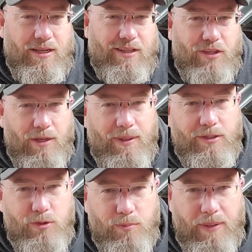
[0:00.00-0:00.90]
I thought
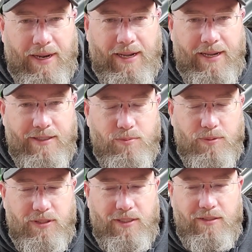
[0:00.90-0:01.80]
about doing bags,
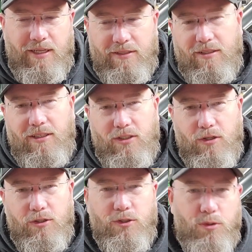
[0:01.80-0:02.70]
but then the next thing you know,
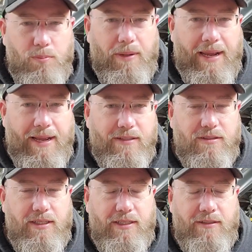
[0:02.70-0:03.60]
you're doing bags,
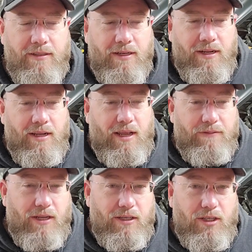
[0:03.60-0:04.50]
then I've
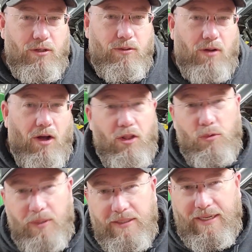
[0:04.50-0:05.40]
got to go all the
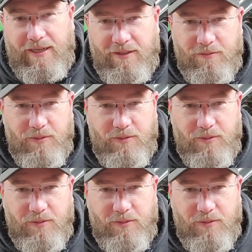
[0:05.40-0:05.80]
way down.